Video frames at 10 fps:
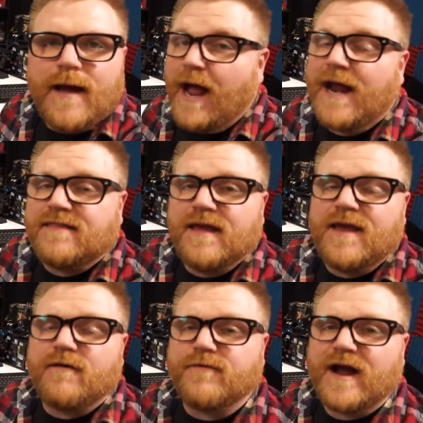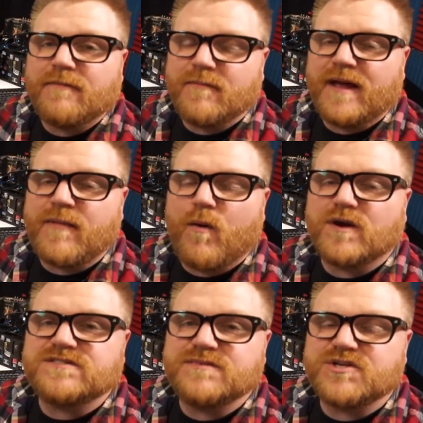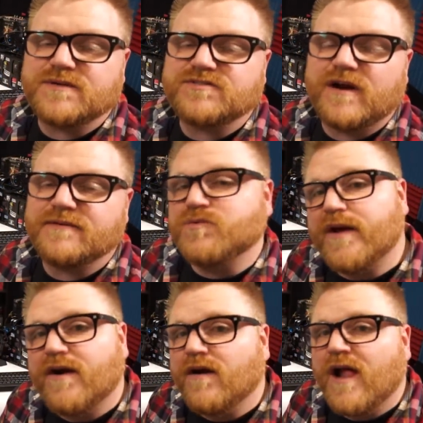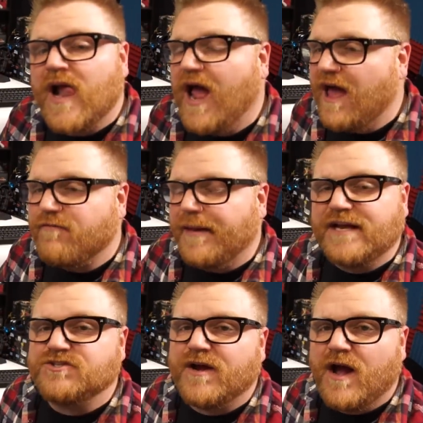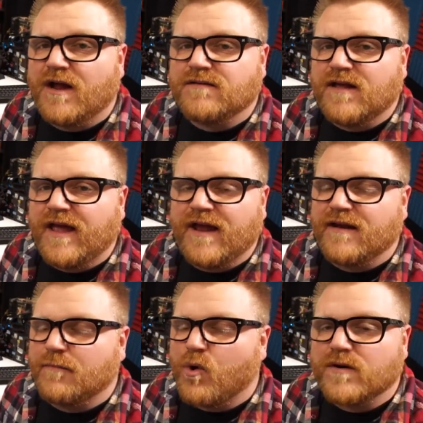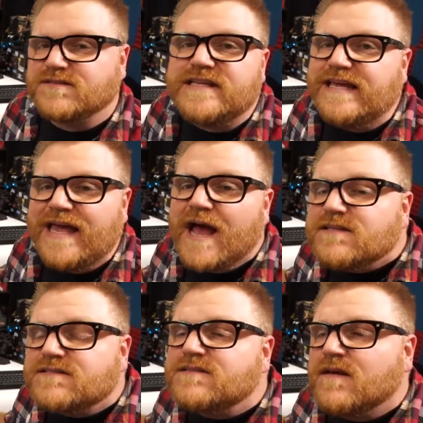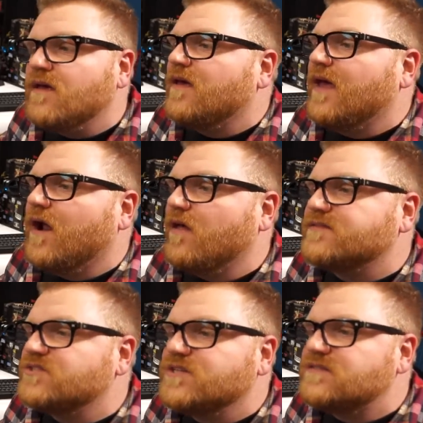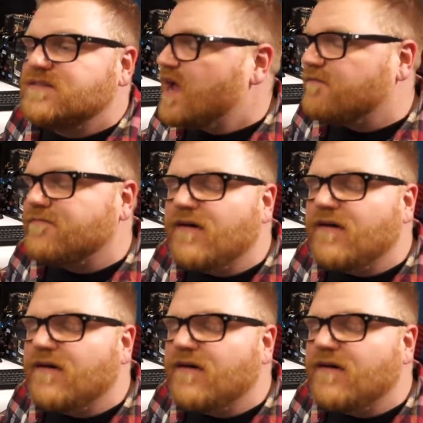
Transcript: I gotta thank y'all for coming. by, Mount watching me join Instagram and Twitter. I have a Patreon, and I'm going to CES and all this good stuff.